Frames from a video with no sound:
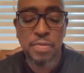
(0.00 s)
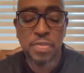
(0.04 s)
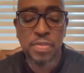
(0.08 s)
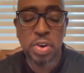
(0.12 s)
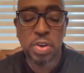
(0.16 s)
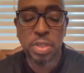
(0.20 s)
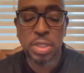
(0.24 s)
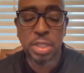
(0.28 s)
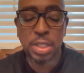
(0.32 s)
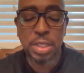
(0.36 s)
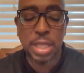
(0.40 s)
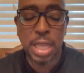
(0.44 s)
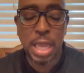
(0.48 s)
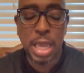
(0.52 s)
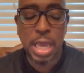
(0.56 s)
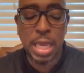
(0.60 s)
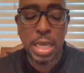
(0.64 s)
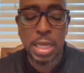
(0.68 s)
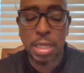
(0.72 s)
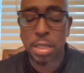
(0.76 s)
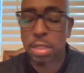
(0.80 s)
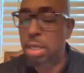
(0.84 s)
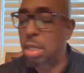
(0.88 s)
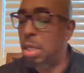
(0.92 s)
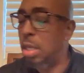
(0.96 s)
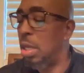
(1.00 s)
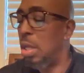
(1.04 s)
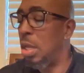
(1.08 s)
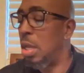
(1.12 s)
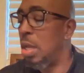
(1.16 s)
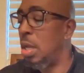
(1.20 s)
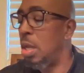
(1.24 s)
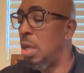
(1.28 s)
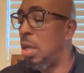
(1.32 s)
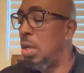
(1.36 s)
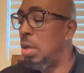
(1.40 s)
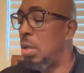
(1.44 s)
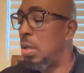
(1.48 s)
verses eight
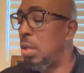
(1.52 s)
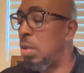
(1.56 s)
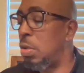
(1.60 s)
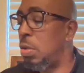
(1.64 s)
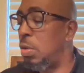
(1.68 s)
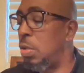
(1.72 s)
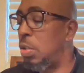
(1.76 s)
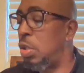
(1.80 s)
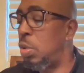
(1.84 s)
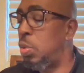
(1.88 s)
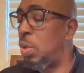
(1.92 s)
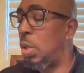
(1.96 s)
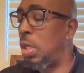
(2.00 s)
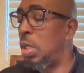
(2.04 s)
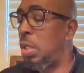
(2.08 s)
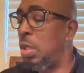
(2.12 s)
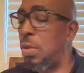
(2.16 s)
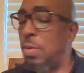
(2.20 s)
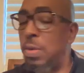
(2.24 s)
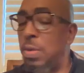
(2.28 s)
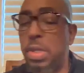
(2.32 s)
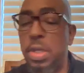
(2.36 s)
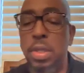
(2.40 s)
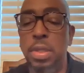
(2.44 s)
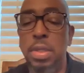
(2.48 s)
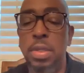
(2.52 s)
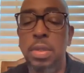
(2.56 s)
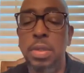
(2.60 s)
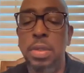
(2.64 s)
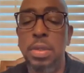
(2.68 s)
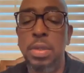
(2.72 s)
through 23.